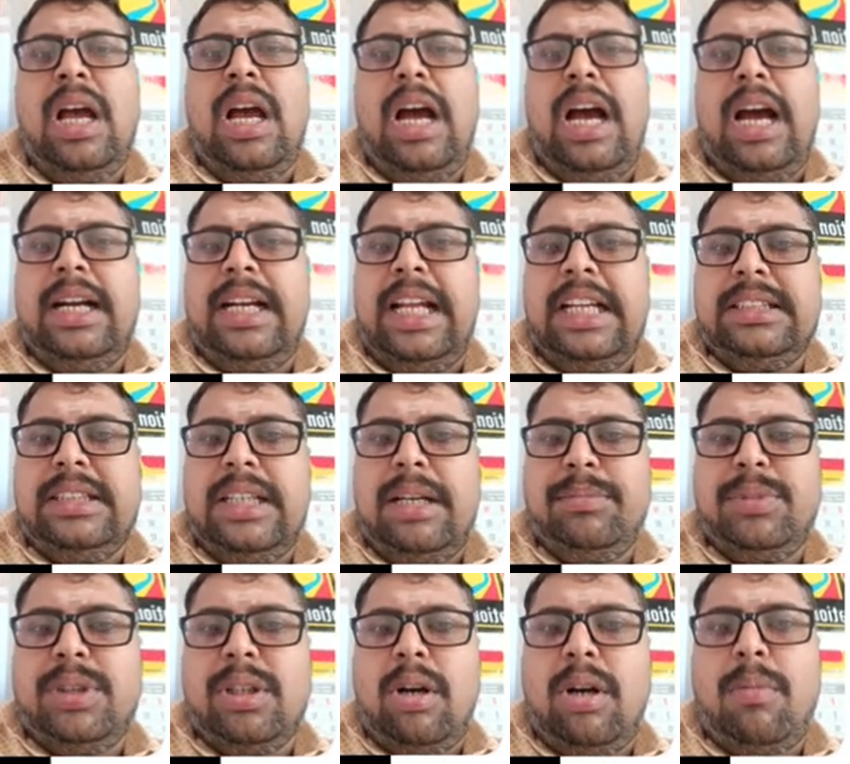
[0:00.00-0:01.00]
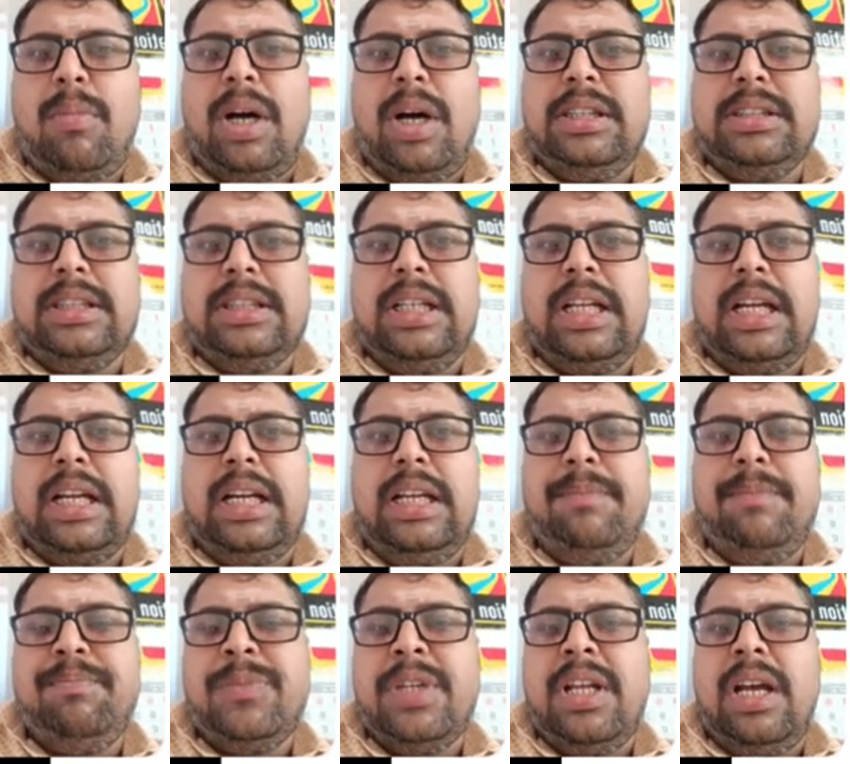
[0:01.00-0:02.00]
That terms called masked
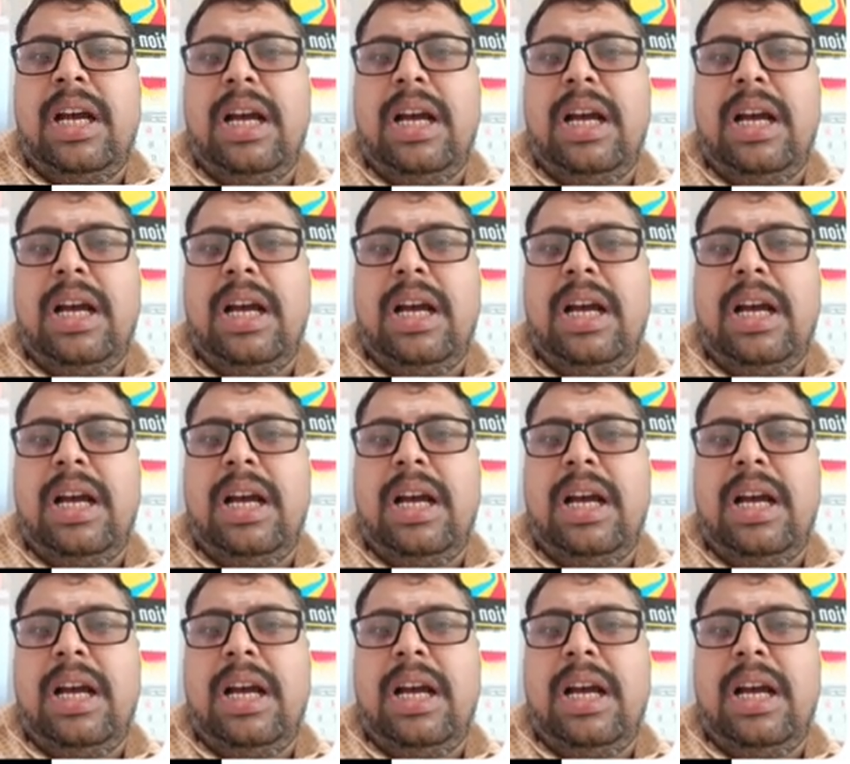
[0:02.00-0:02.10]
array.